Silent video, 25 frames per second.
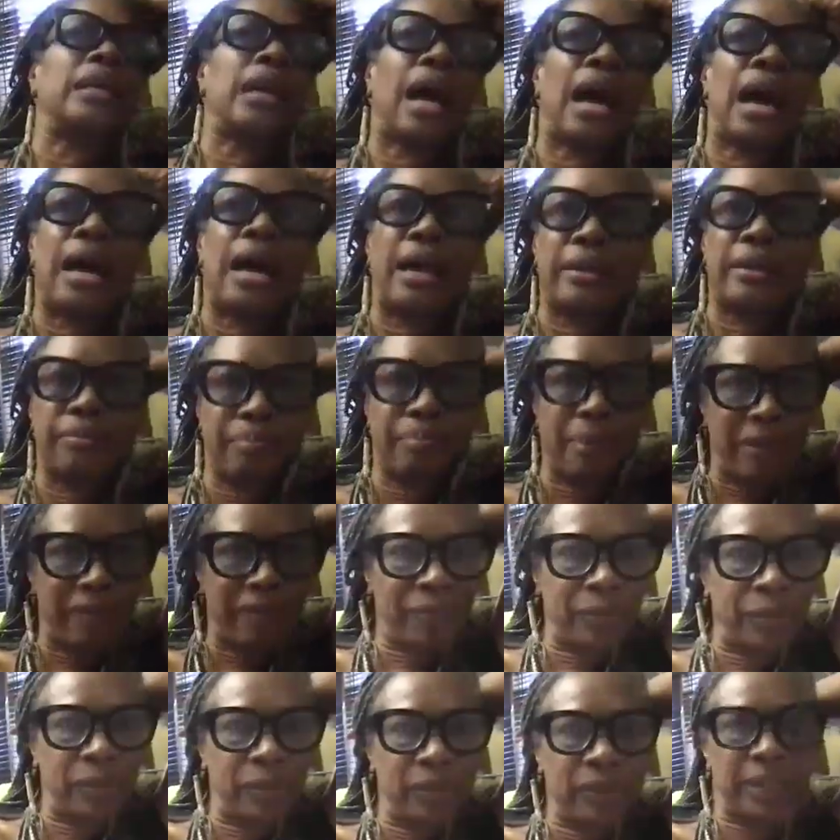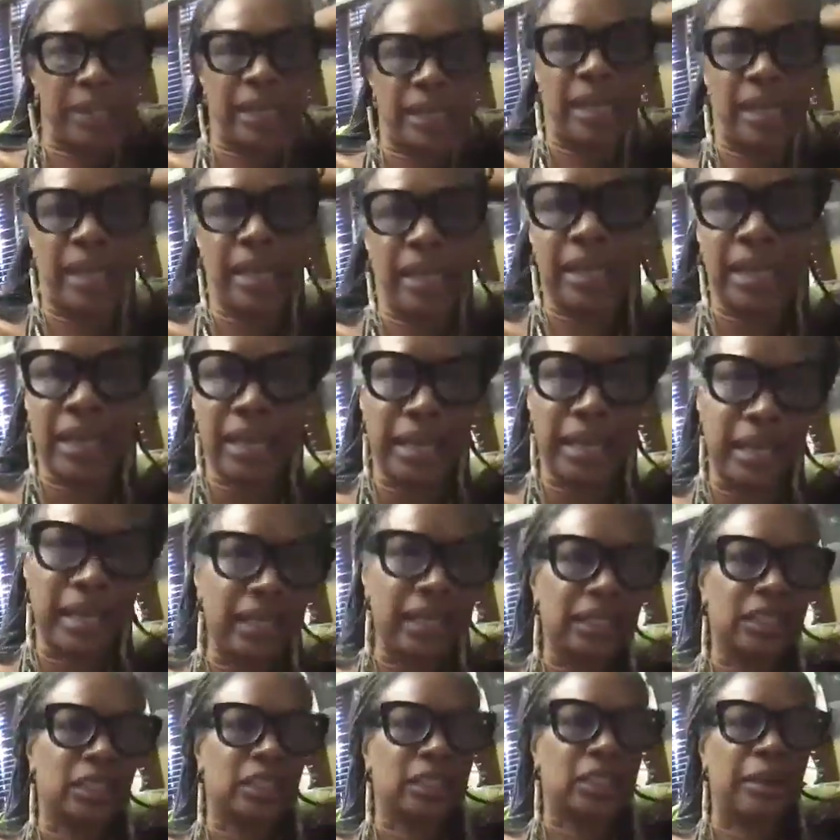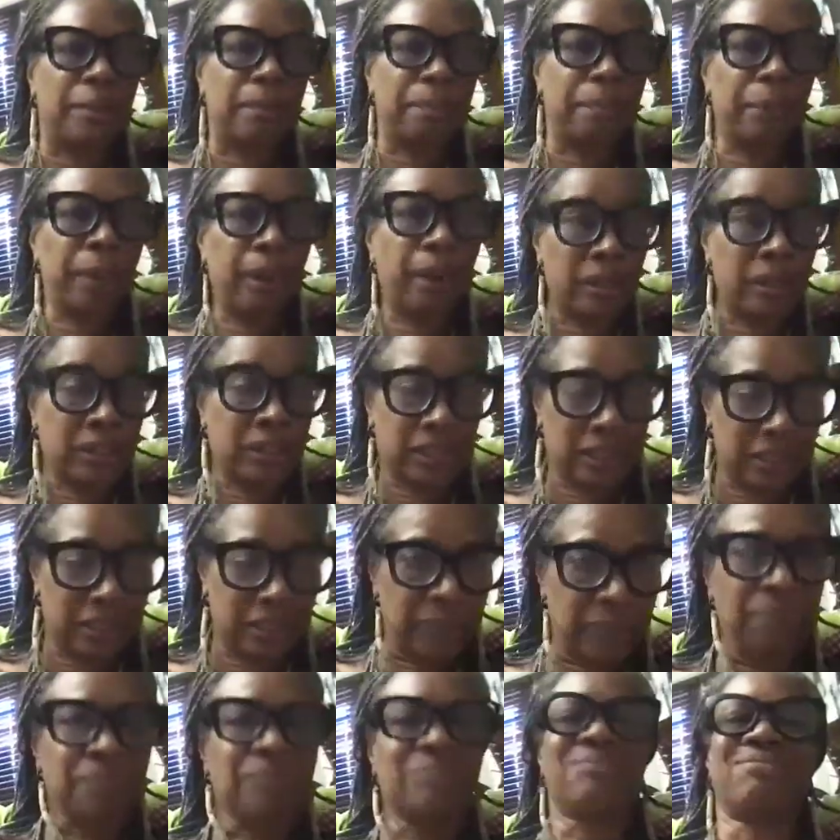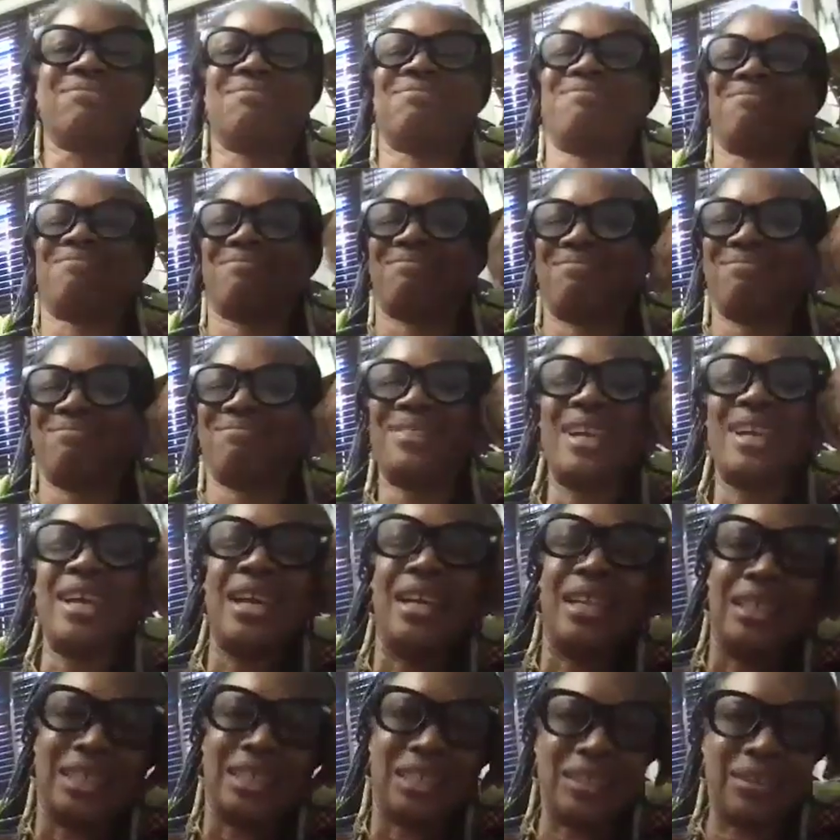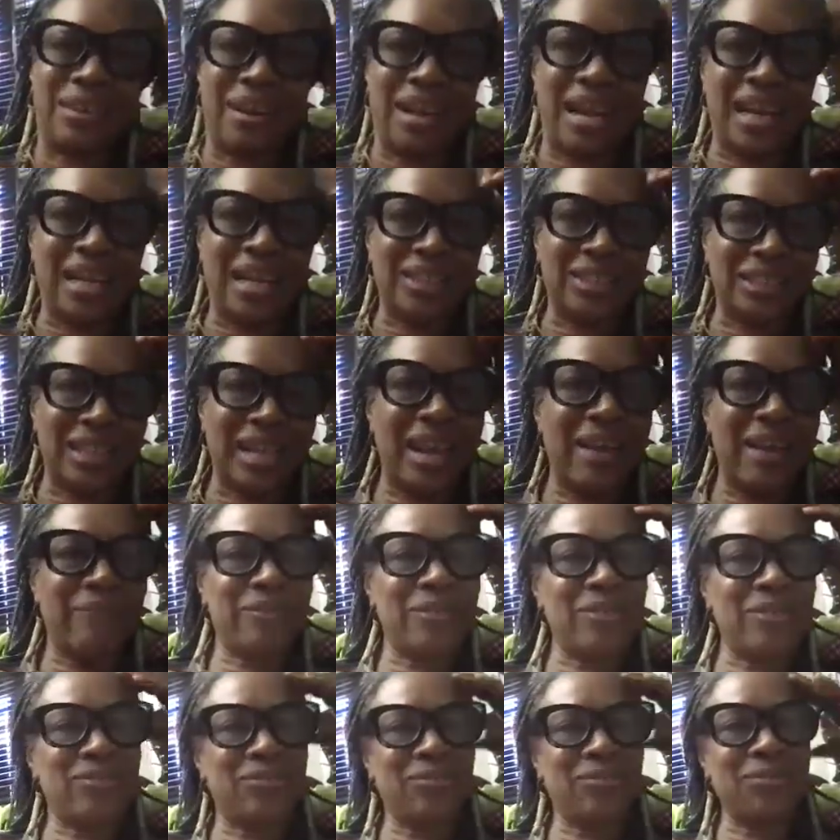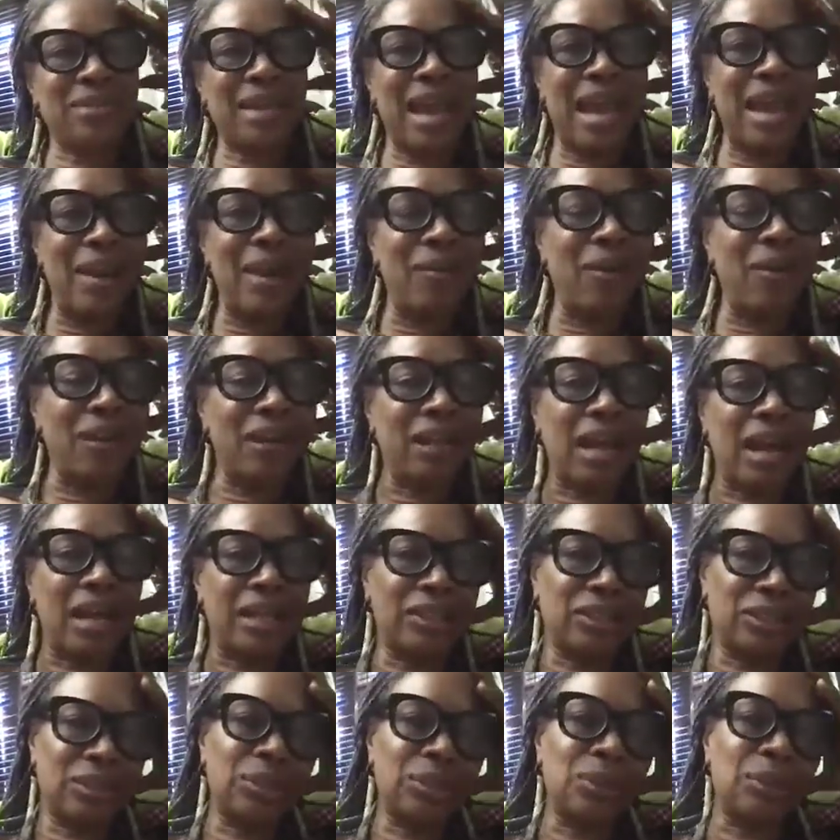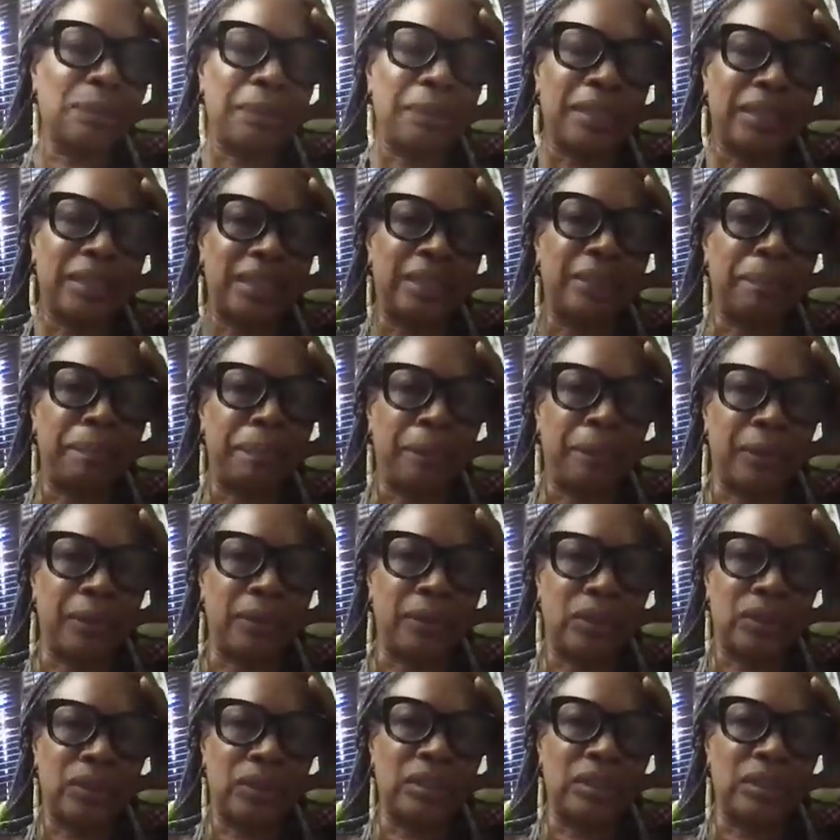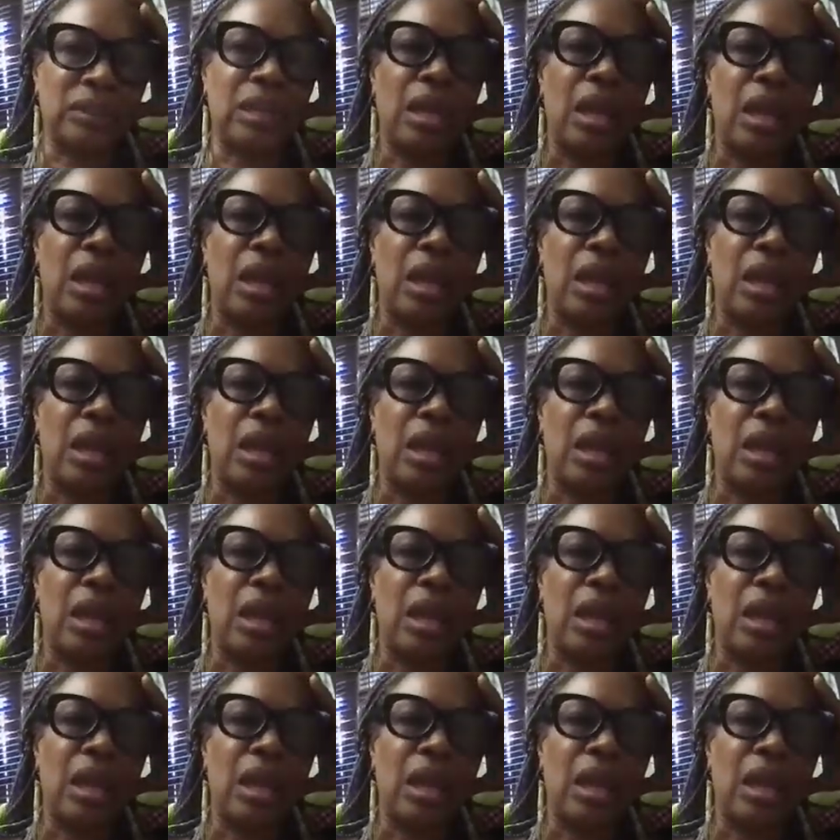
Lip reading: God my full gig is in person. So I actually have to do that online too, but it's in person.